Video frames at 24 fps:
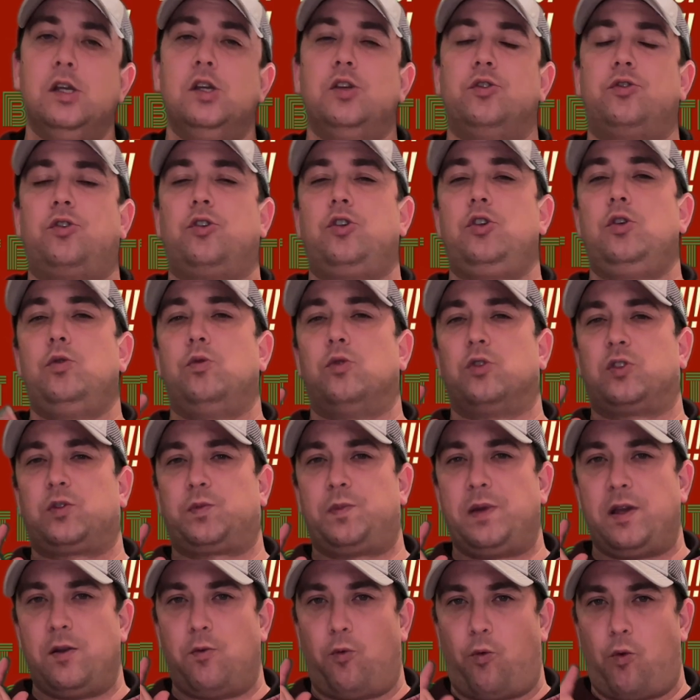So you will
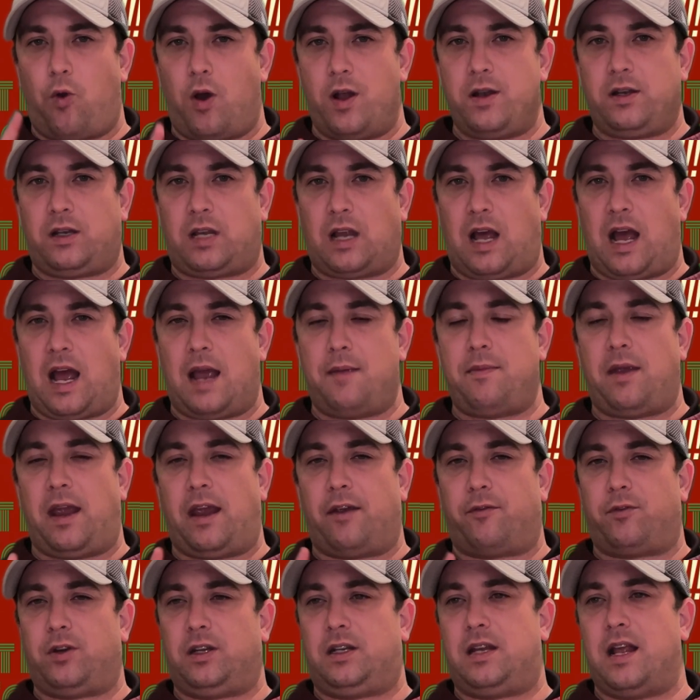spin 1 time
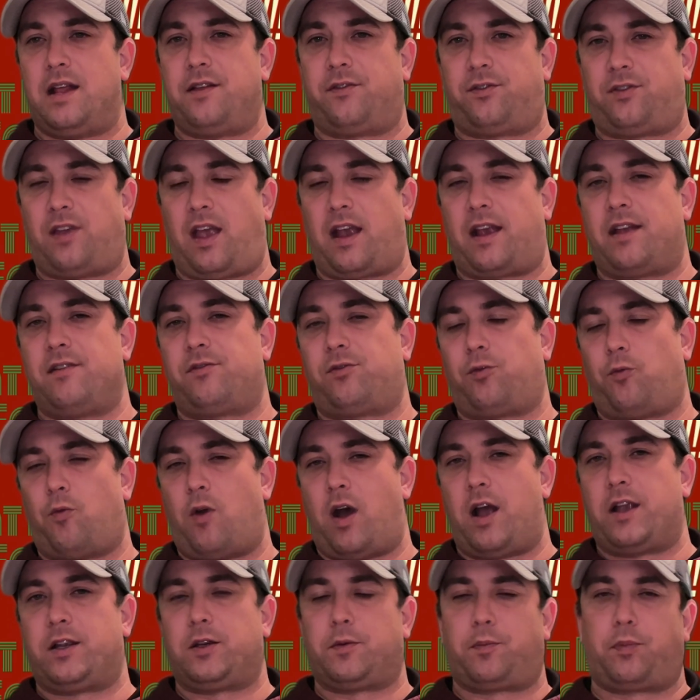every 10 seconds
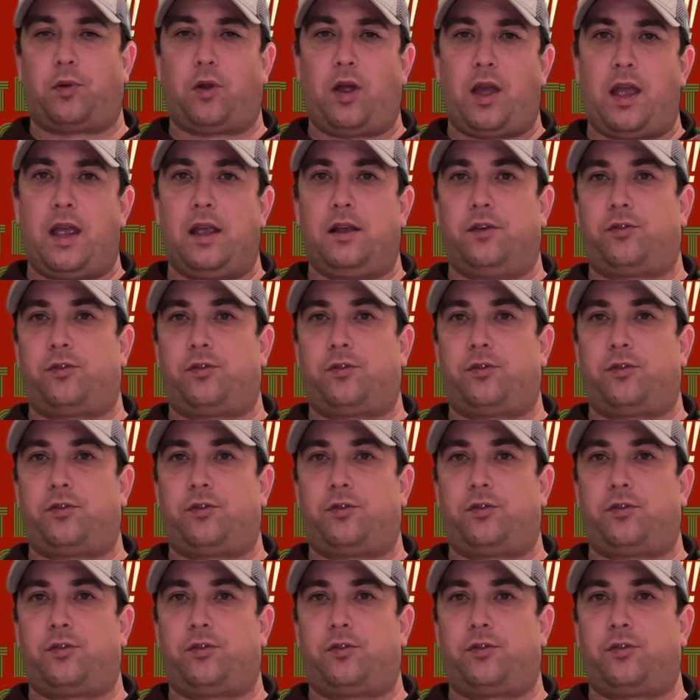while you're playing.